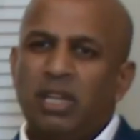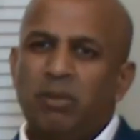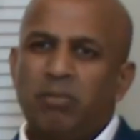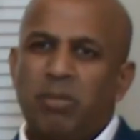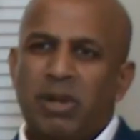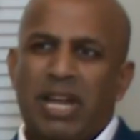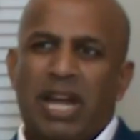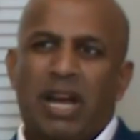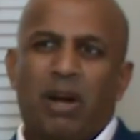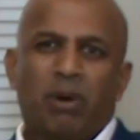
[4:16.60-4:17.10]

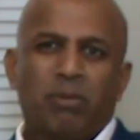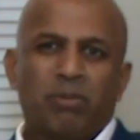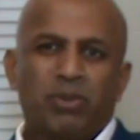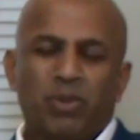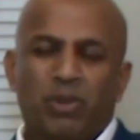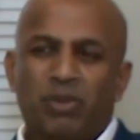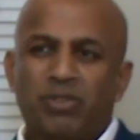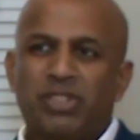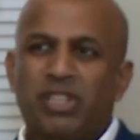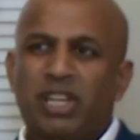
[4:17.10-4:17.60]
But now I'm
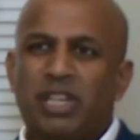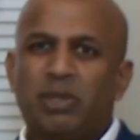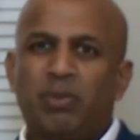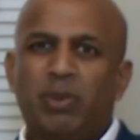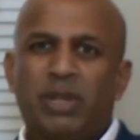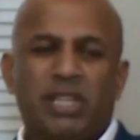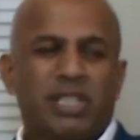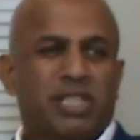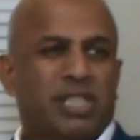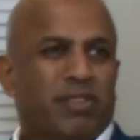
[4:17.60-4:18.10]
sort of 6
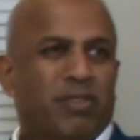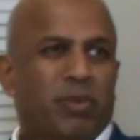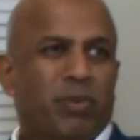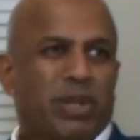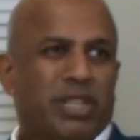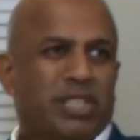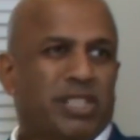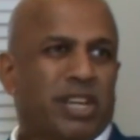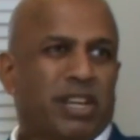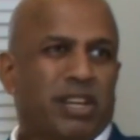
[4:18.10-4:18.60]
weeks, 7
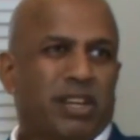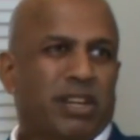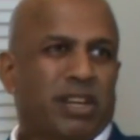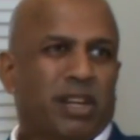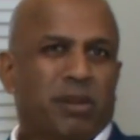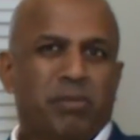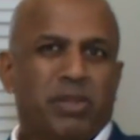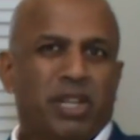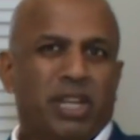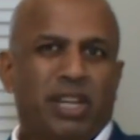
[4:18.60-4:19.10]
weeks in, and
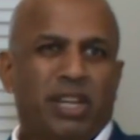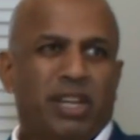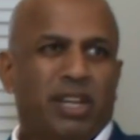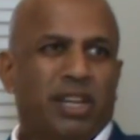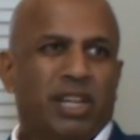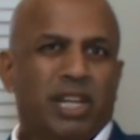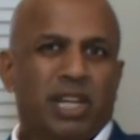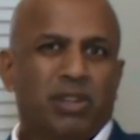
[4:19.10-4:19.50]
I'm thinking,